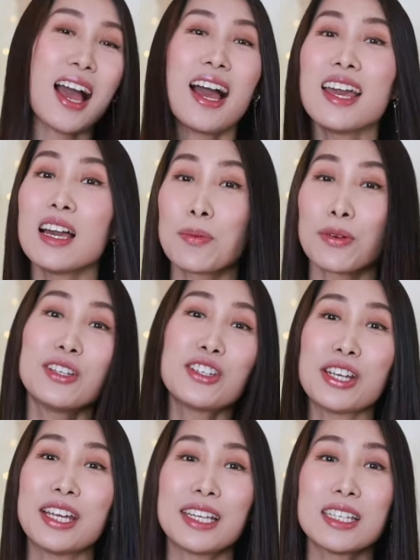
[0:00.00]
I
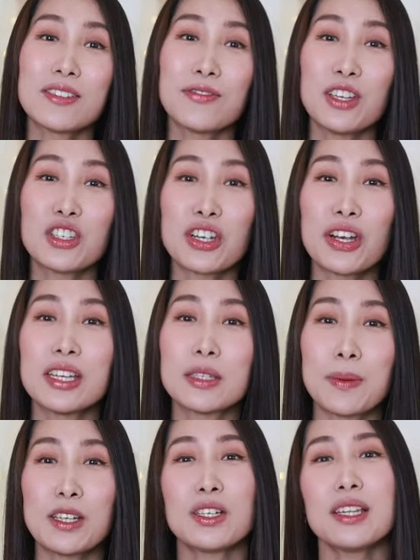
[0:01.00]
appreciate this feature
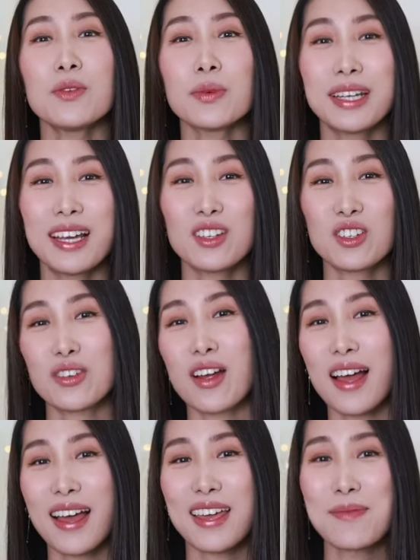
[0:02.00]
especially when I
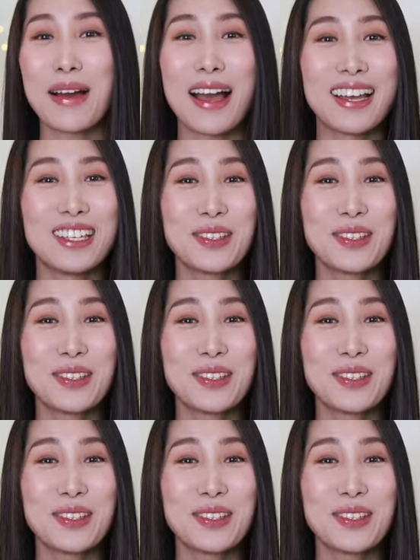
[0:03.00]
dry my